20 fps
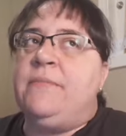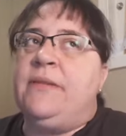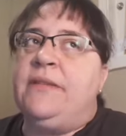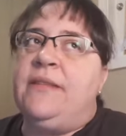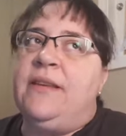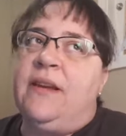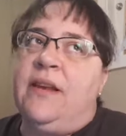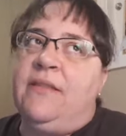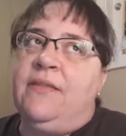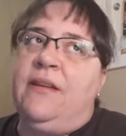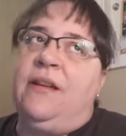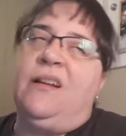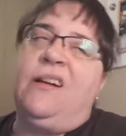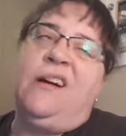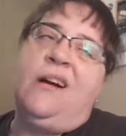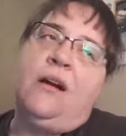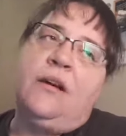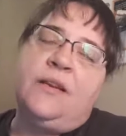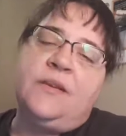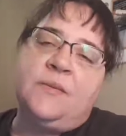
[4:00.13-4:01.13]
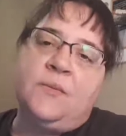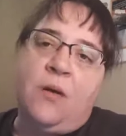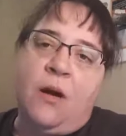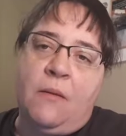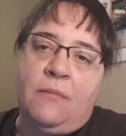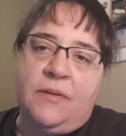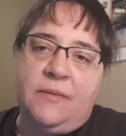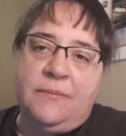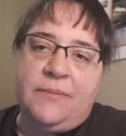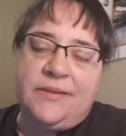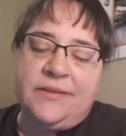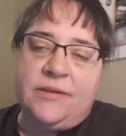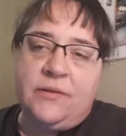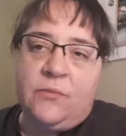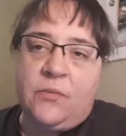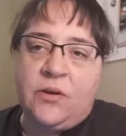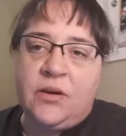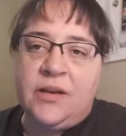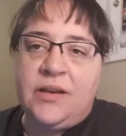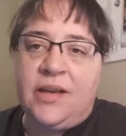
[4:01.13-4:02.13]
but then I think, he's probably busy
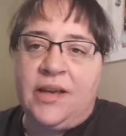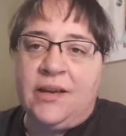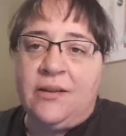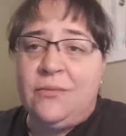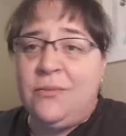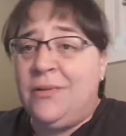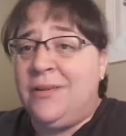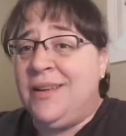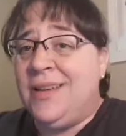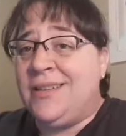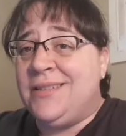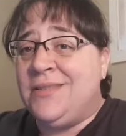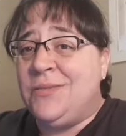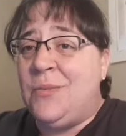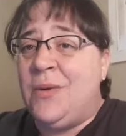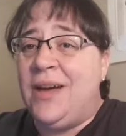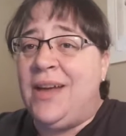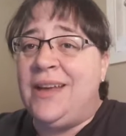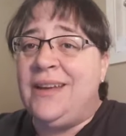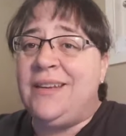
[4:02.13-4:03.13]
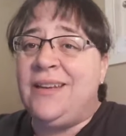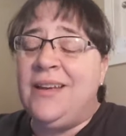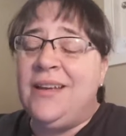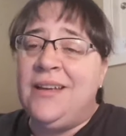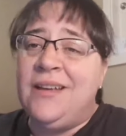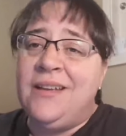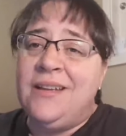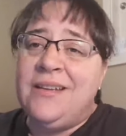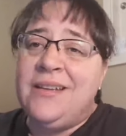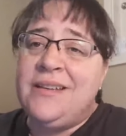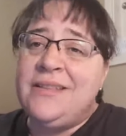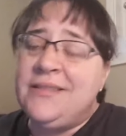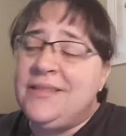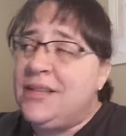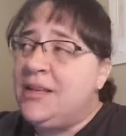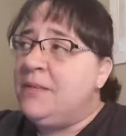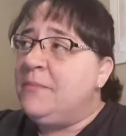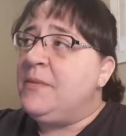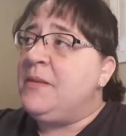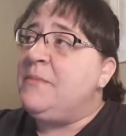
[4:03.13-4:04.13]
working. Well, guess what? He's
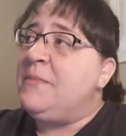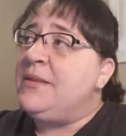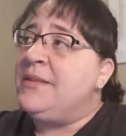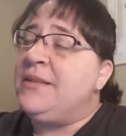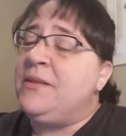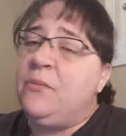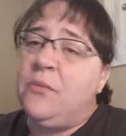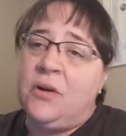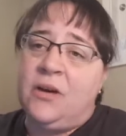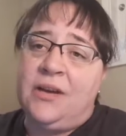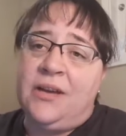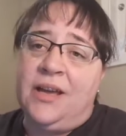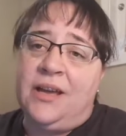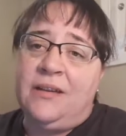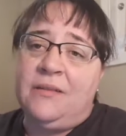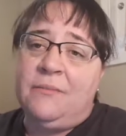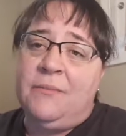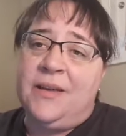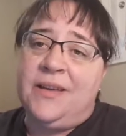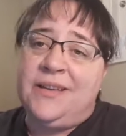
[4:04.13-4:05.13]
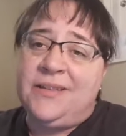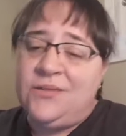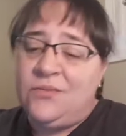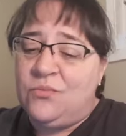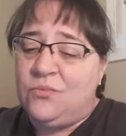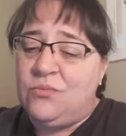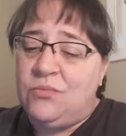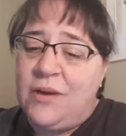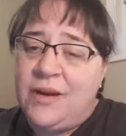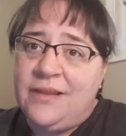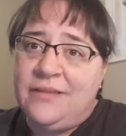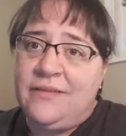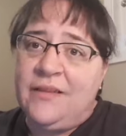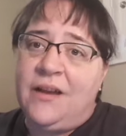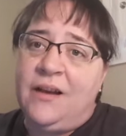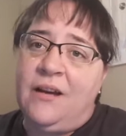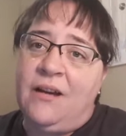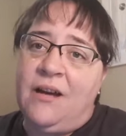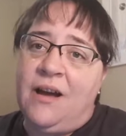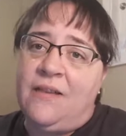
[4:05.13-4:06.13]
going to be busy working because right
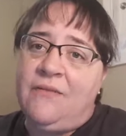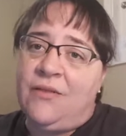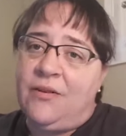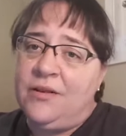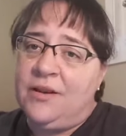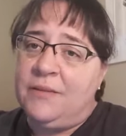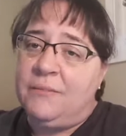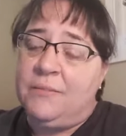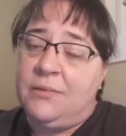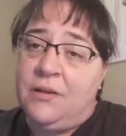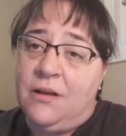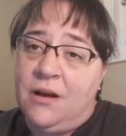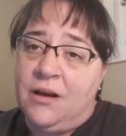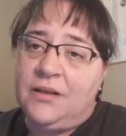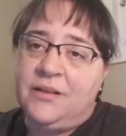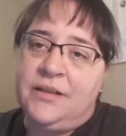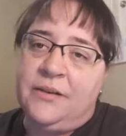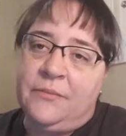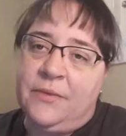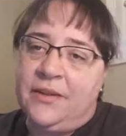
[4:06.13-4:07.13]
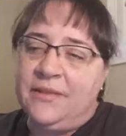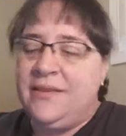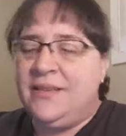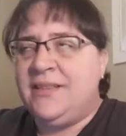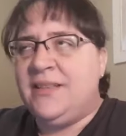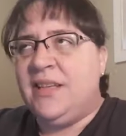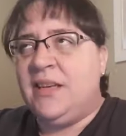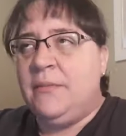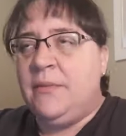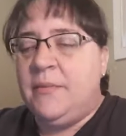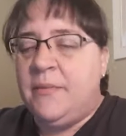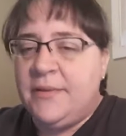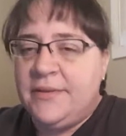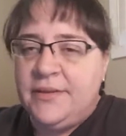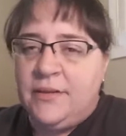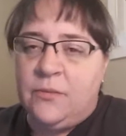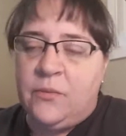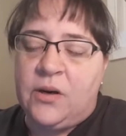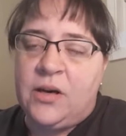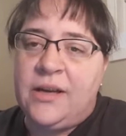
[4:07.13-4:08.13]
there, I've already blocked it with, he's going to be
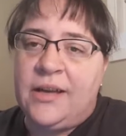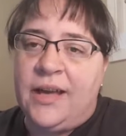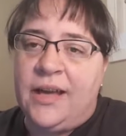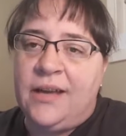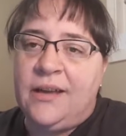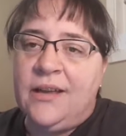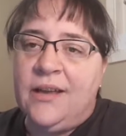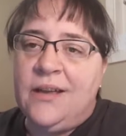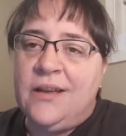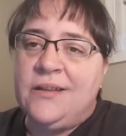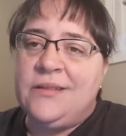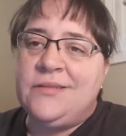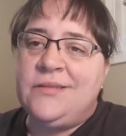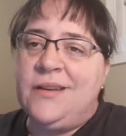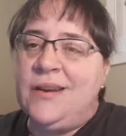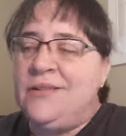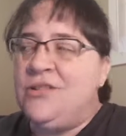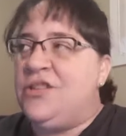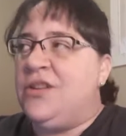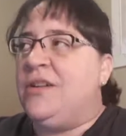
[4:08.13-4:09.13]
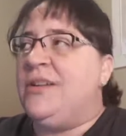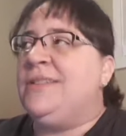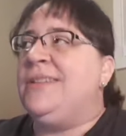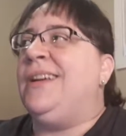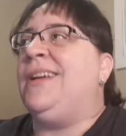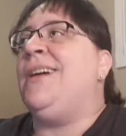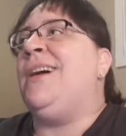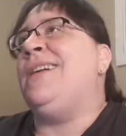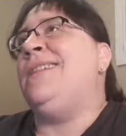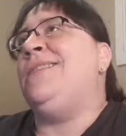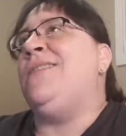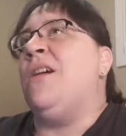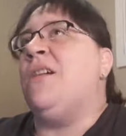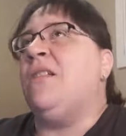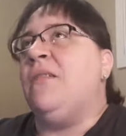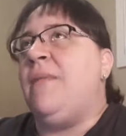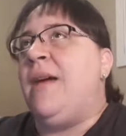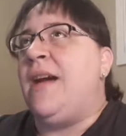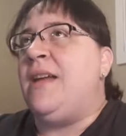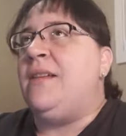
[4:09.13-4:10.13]
busy working. So now Jerry's like, I'd
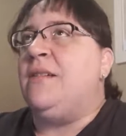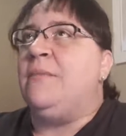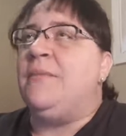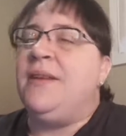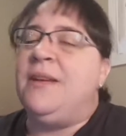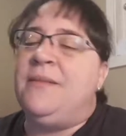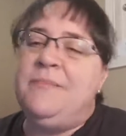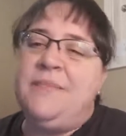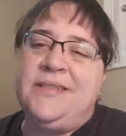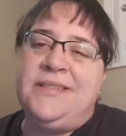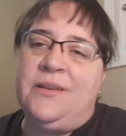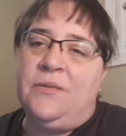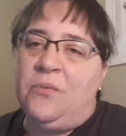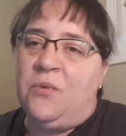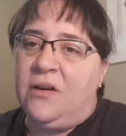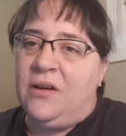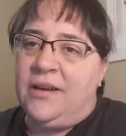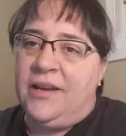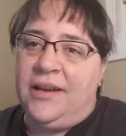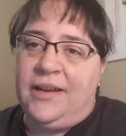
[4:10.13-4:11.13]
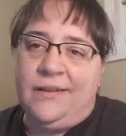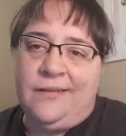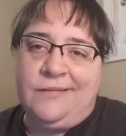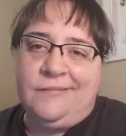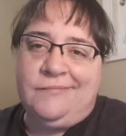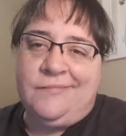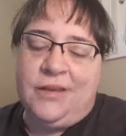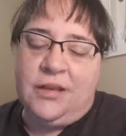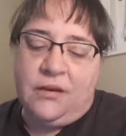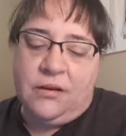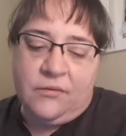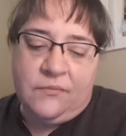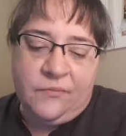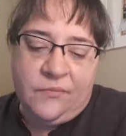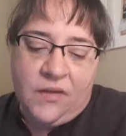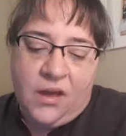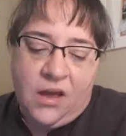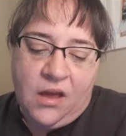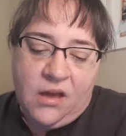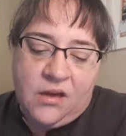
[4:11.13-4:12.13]
call Amanda, but I'm busy working, you know?
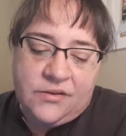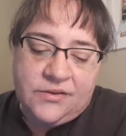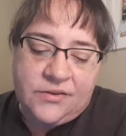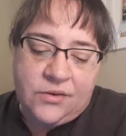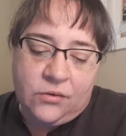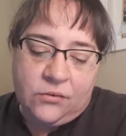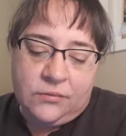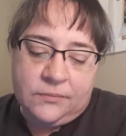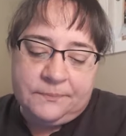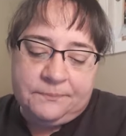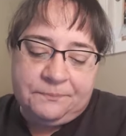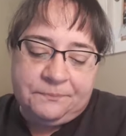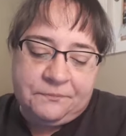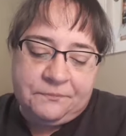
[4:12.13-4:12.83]
So